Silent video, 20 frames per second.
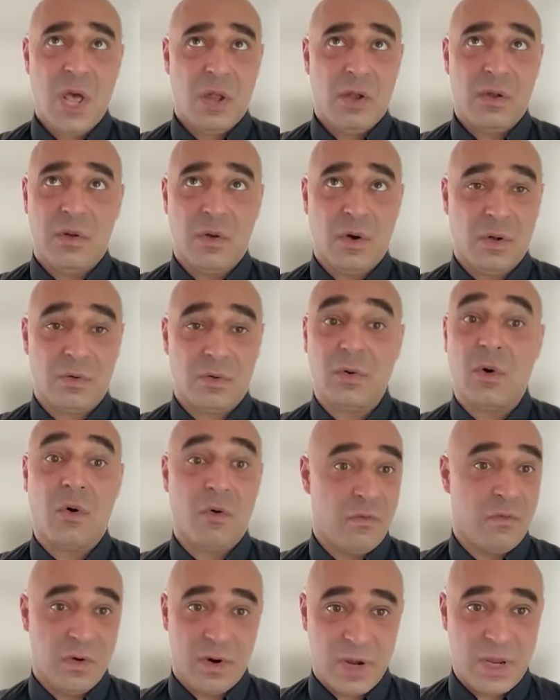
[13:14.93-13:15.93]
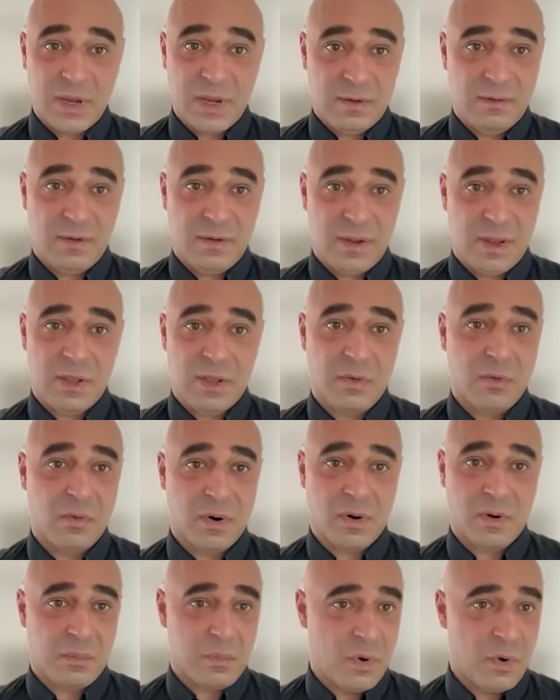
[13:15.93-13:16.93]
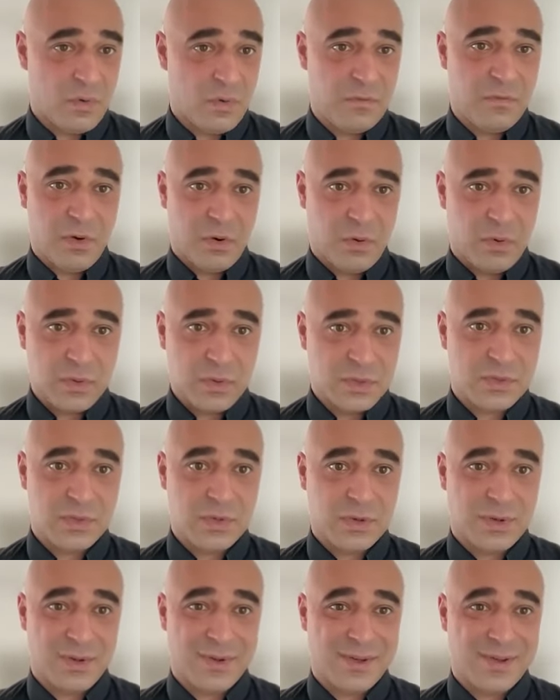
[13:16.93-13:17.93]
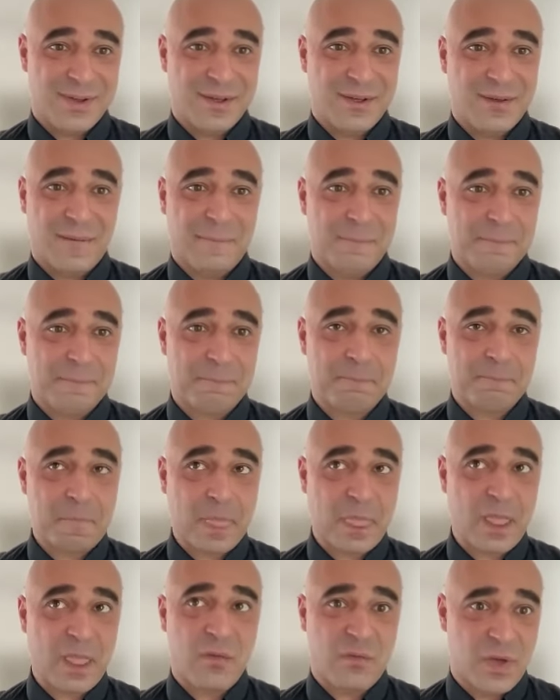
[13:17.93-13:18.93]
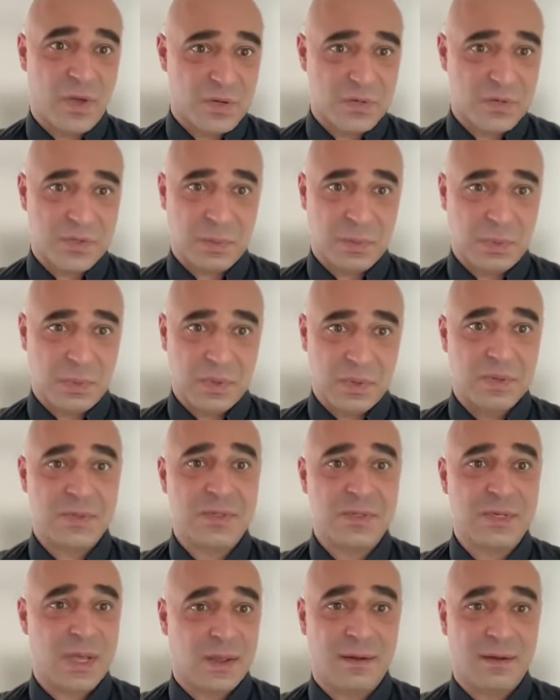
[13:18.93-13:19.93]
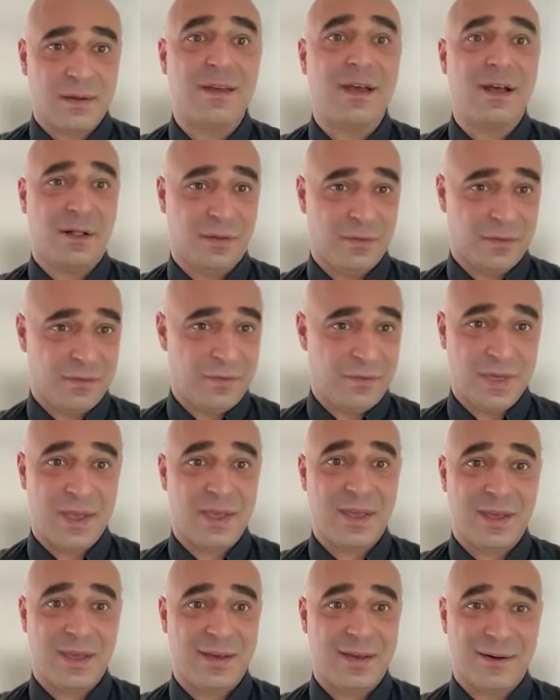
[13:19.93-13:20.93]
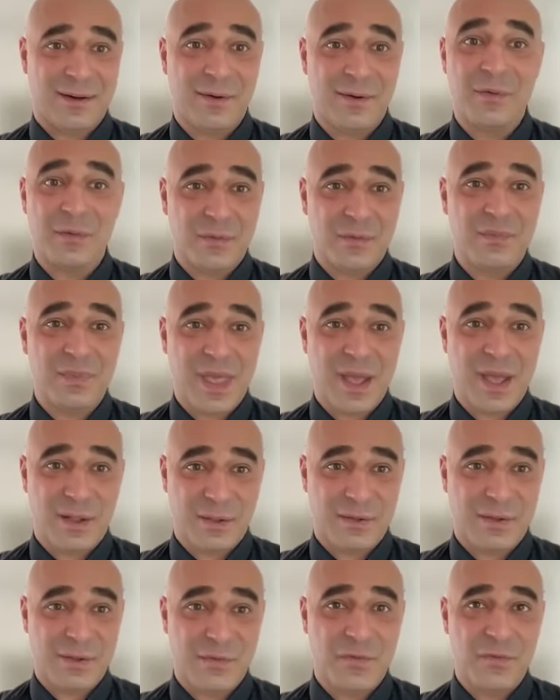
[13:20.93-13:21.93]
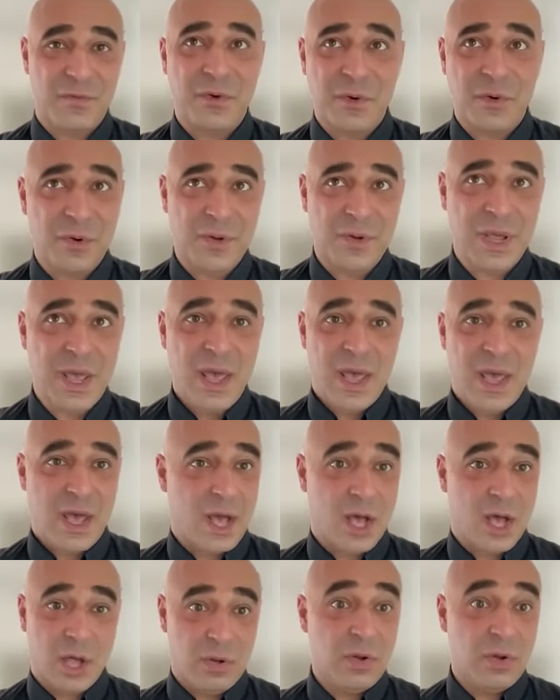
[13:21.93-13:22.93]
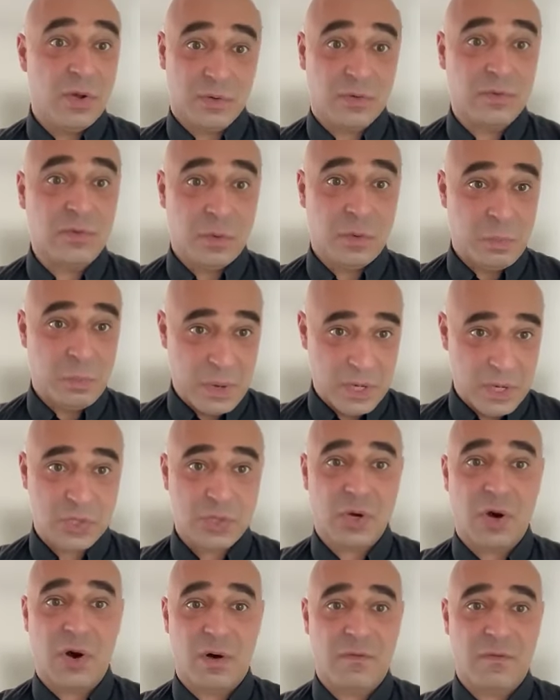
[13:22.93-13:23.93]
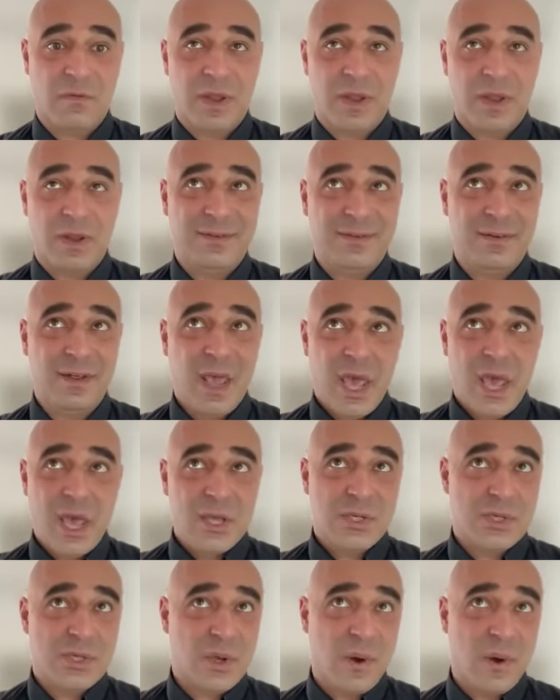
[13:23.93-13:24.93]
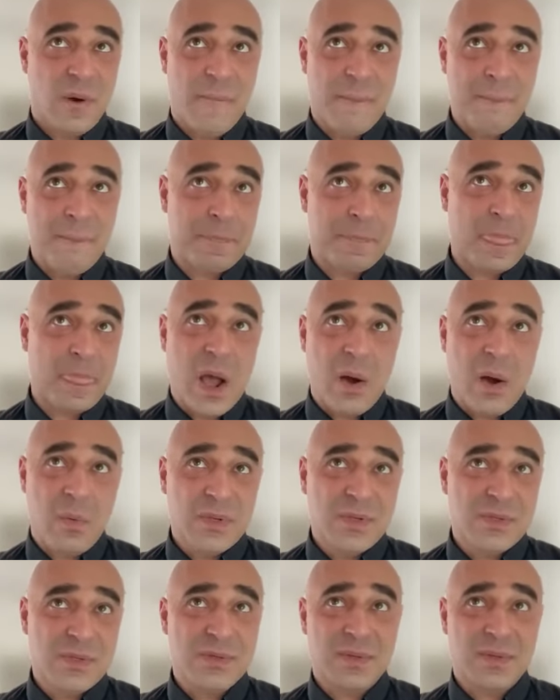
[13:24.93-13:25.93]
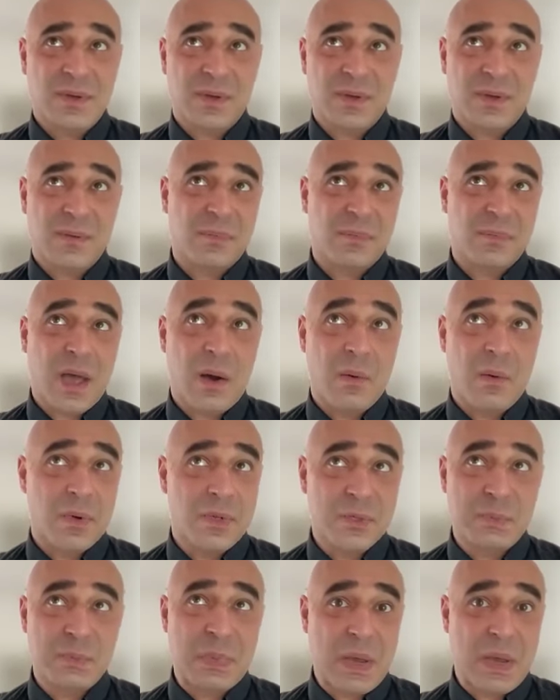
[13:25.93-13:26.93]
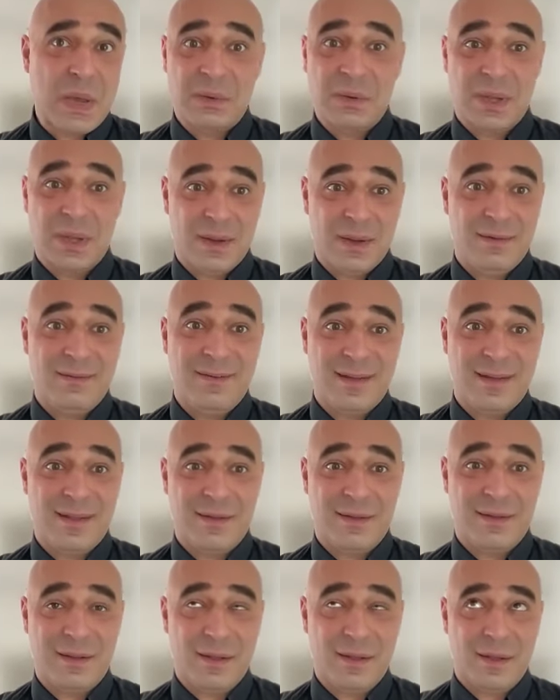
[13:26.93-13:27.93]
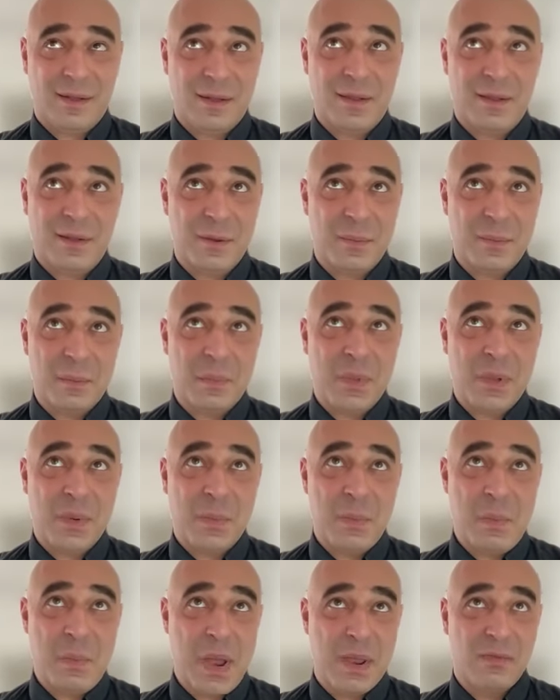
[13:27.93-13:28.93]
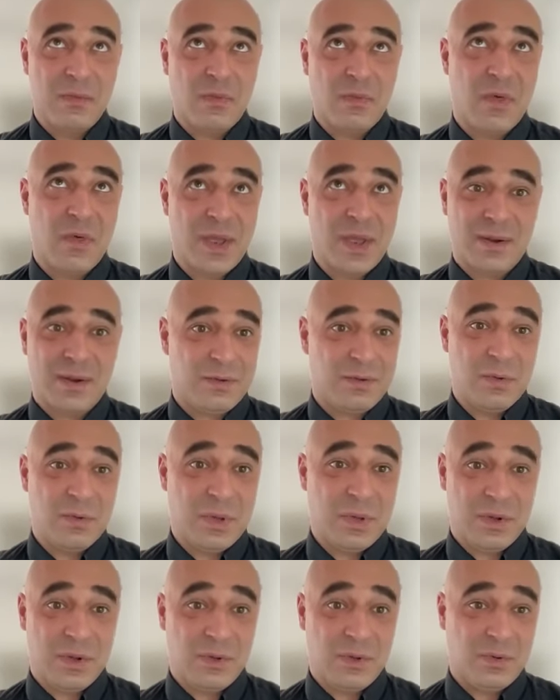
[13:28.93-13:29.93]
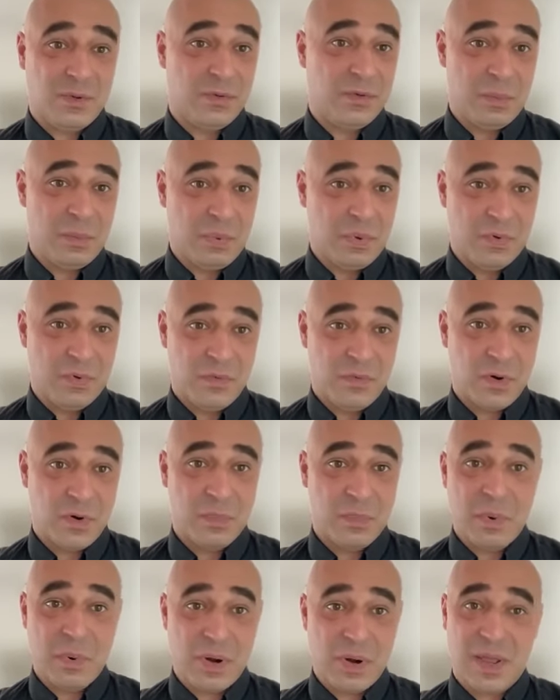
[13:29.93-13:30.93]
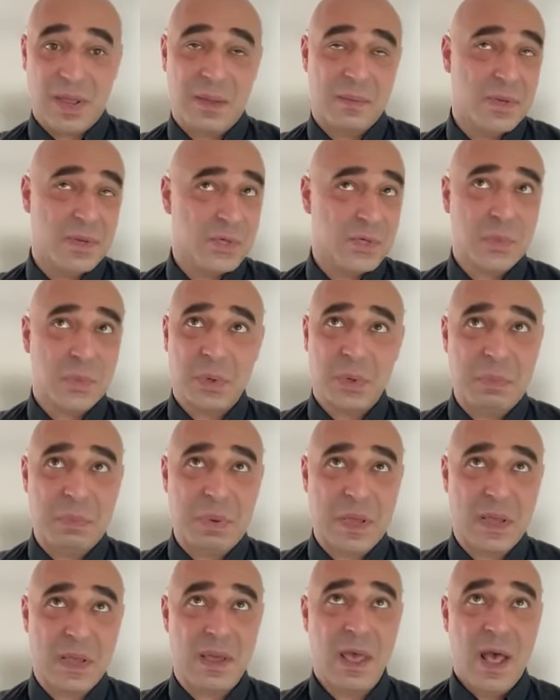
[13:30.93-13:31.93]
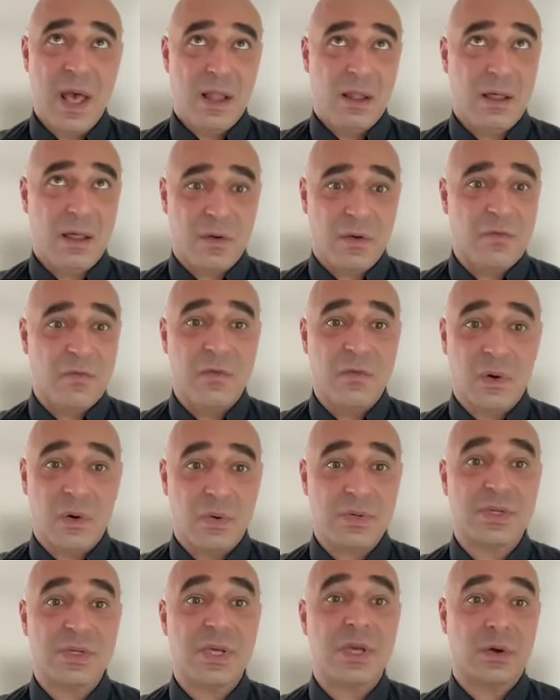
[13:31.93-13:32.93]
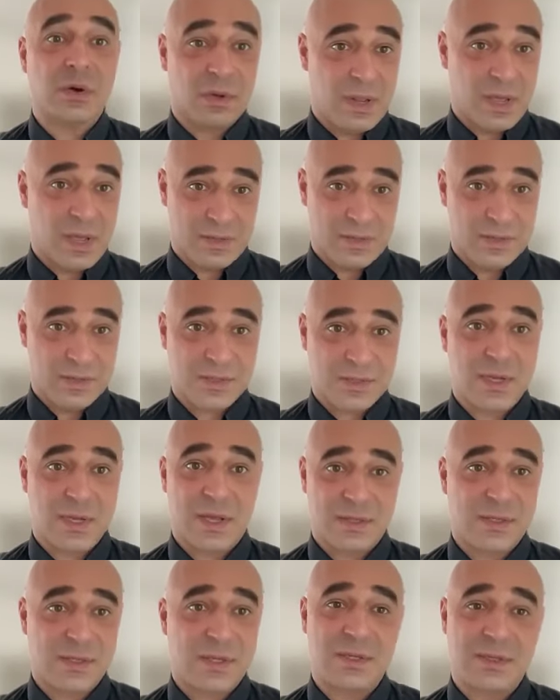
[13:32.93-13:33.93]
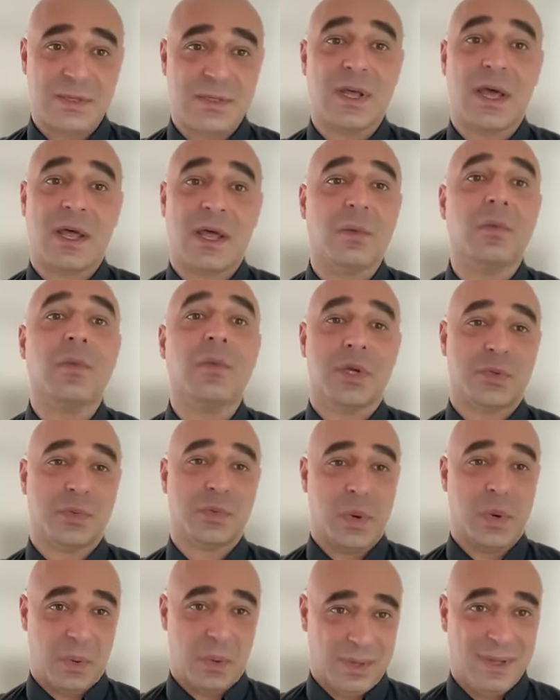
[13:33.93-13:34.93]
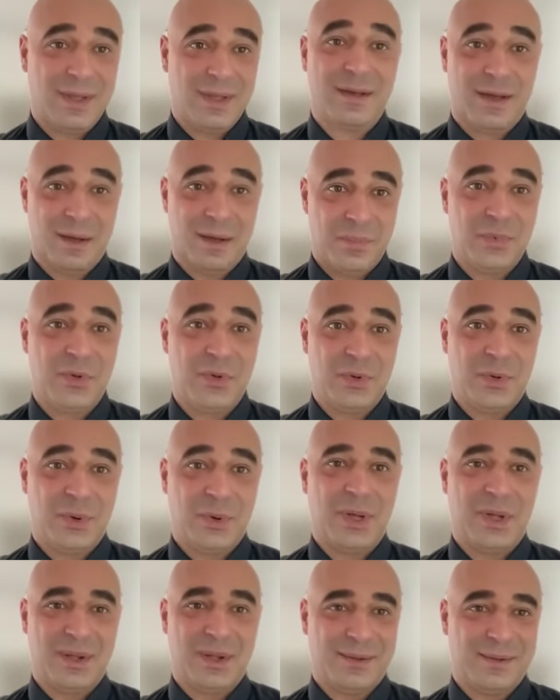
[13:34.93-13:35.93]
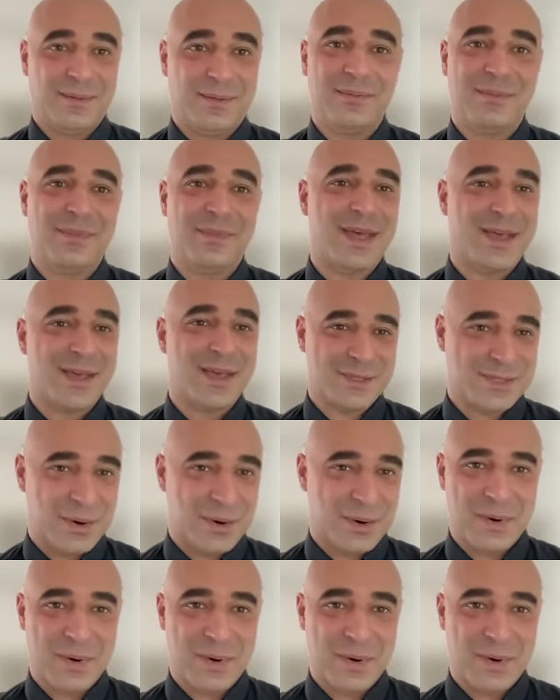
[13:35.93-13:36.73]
not overeating. You're more focused on vegetables and healthy food, not too much of it. So I would speculate that the main thing that you can do to improve your body image would be like focusing on exercise instead, which we'll come to as our